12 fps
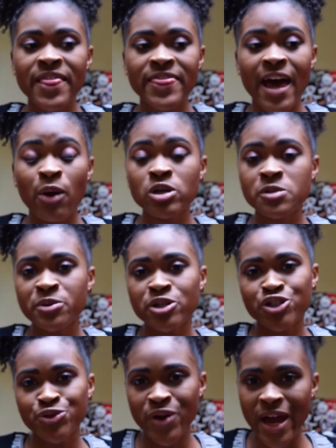that was
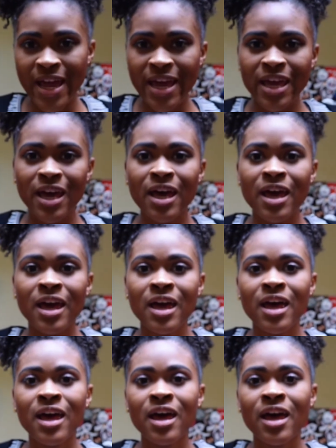portraying
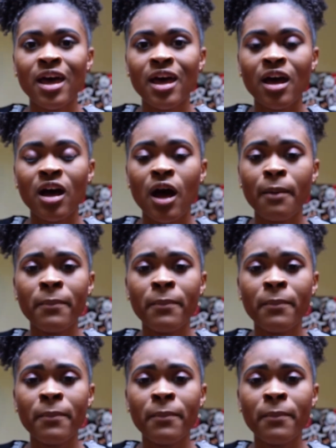a